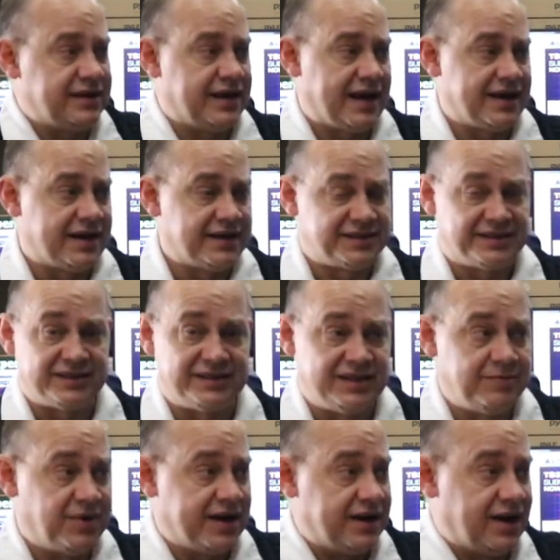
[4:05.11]
It had a
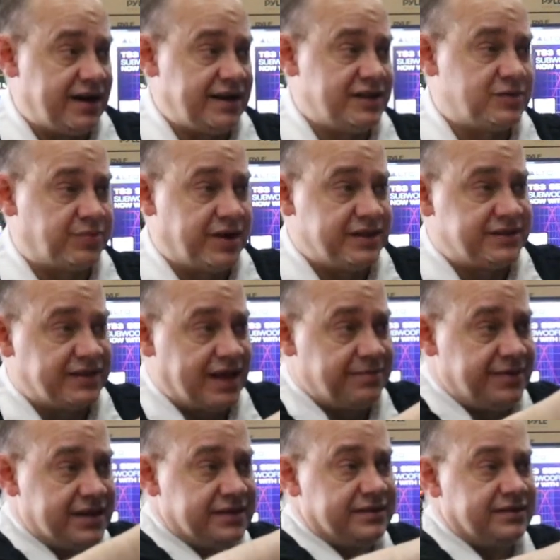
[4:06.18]
60 by 90 spread. So that
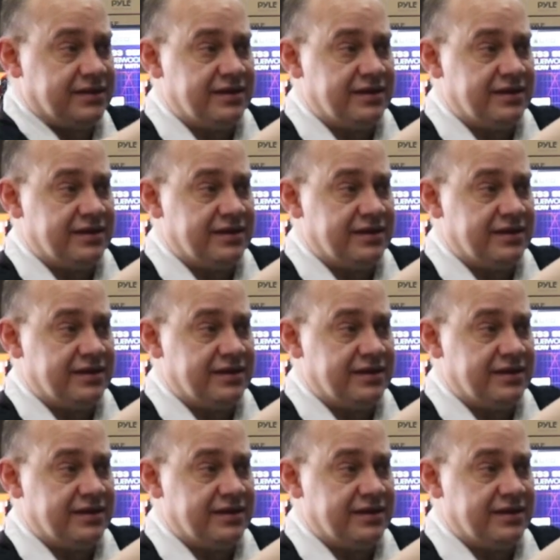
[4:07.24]
meant